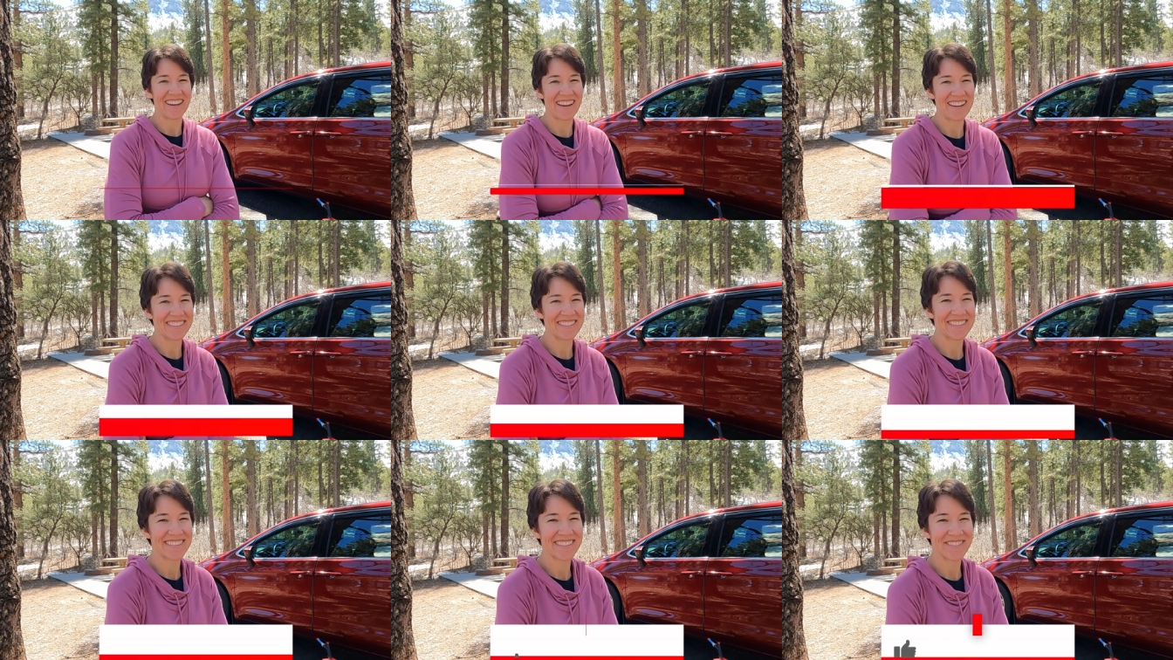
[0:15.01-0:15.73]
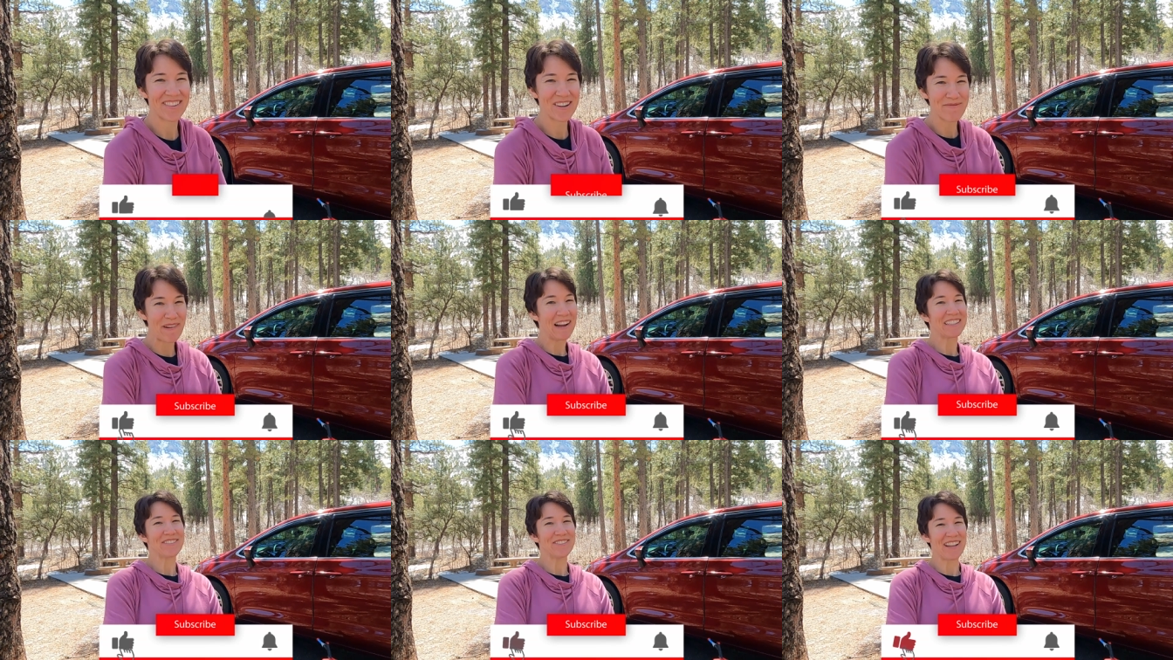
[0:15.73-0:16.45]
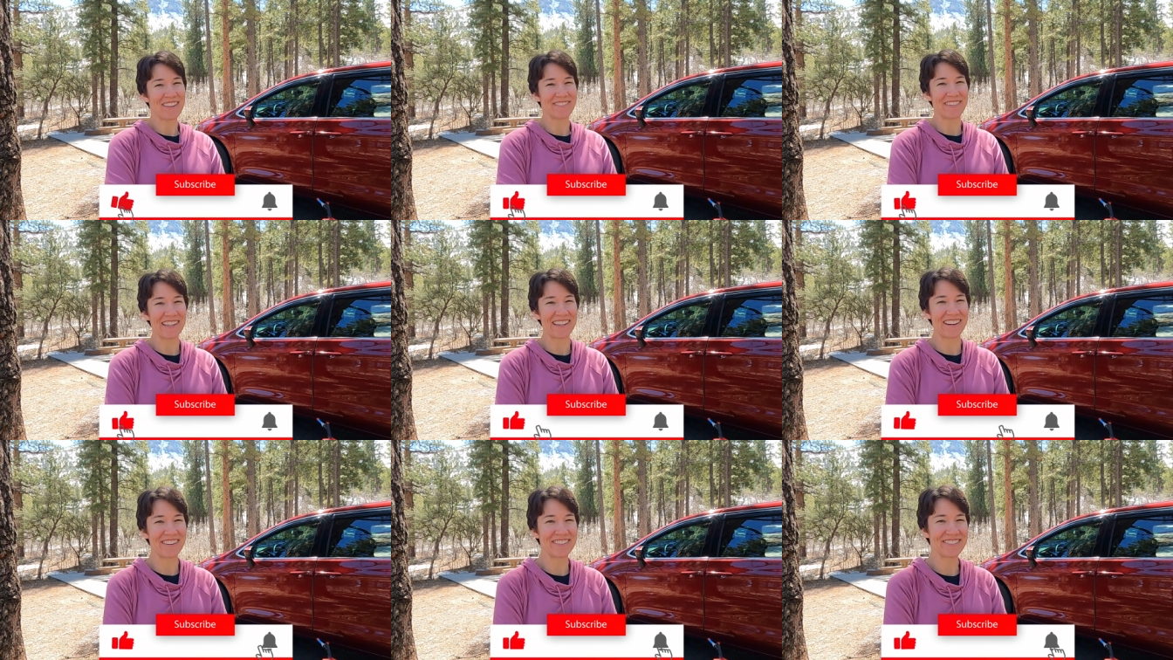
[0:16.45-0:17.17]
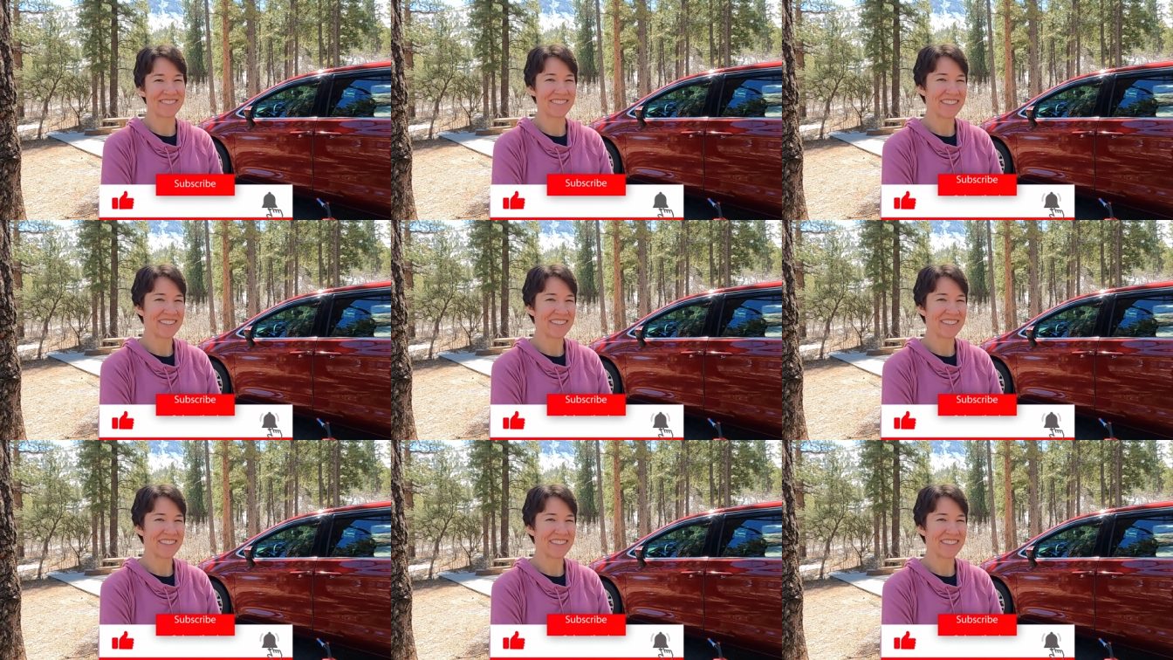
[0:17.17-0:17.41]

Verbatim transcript: Hey guys, welcome back to another video.